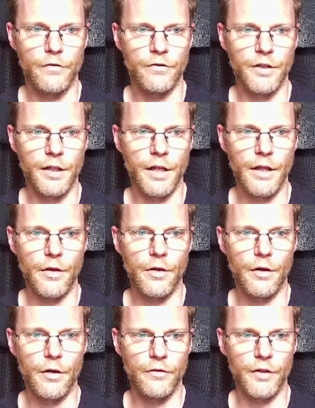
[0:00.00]
either
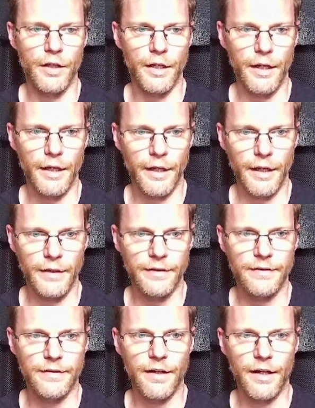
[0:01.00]
of the
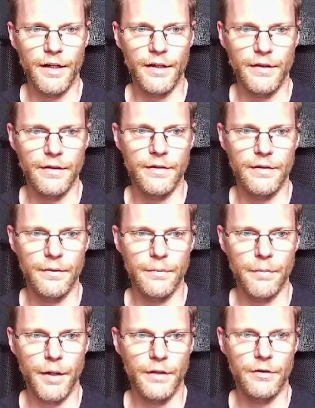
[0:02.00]
inside
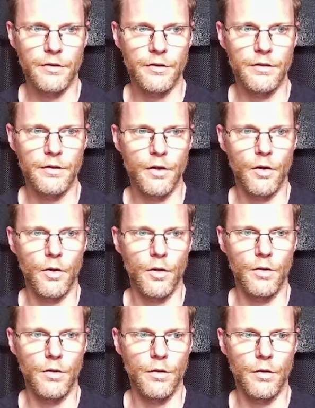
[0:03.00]
pattern
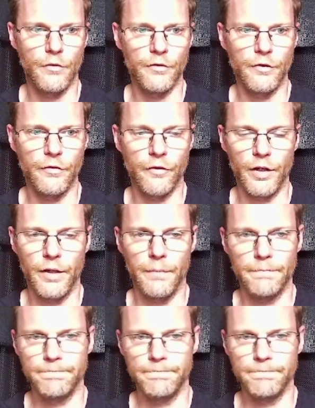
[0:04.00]
or of the frame.